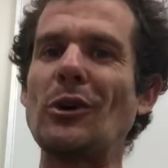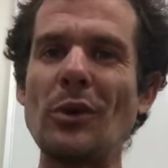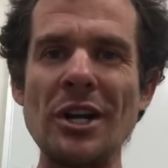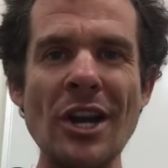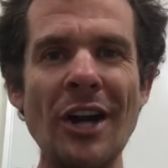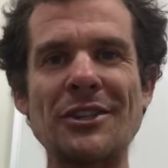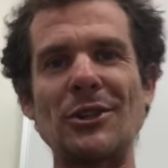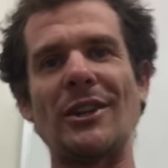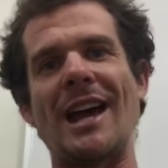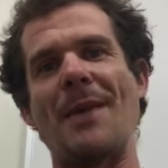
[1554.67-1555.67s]
would not
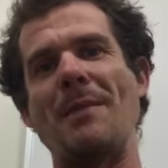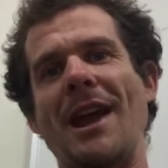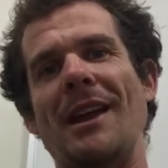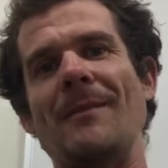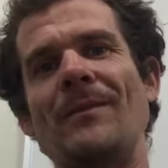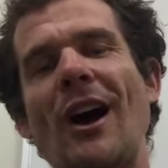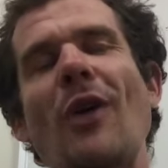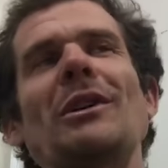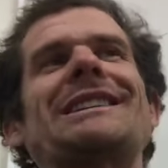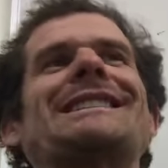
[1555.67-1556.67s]
do that, man. I
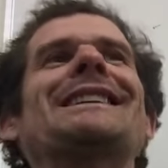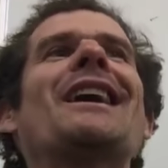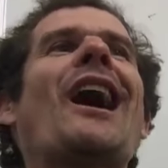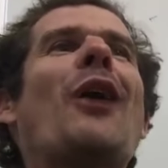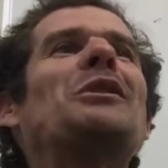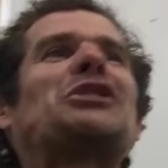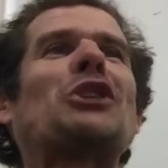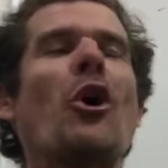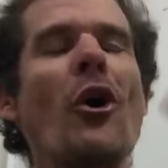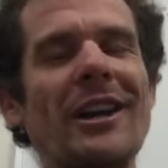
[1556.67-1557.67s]
would
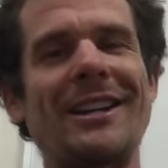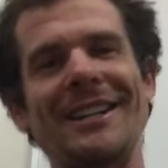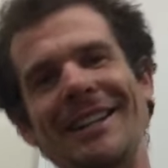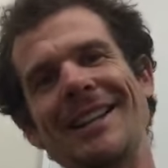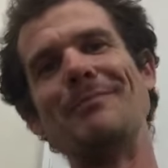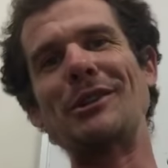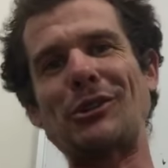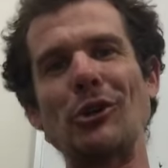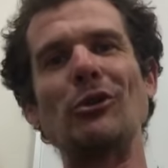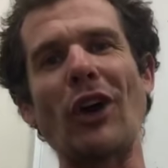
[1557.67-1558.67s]
cook
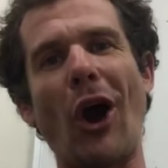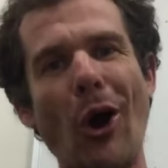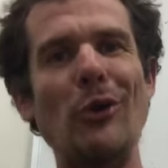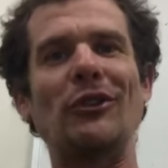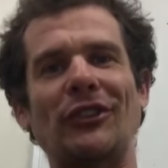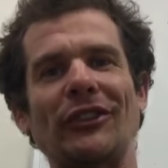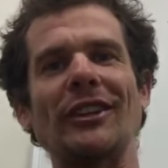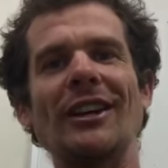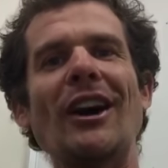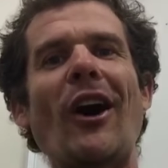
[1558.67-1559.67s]
McDougall's oats
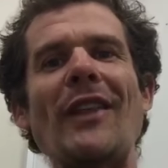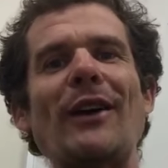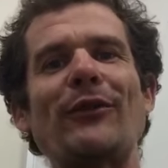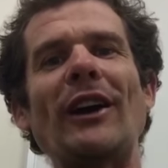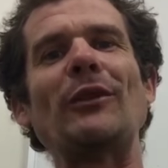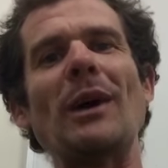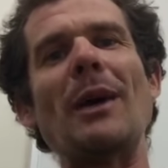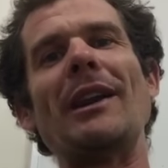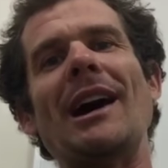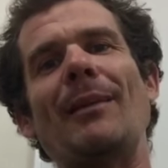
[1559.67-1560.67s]
on that fucking
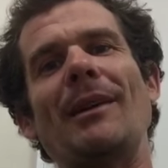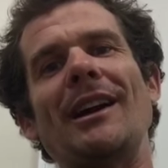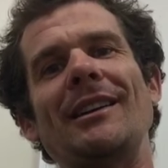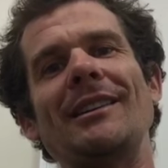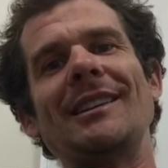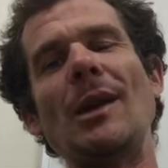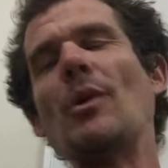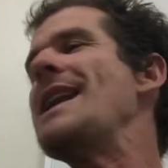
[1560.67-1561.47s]
webinar, man. He would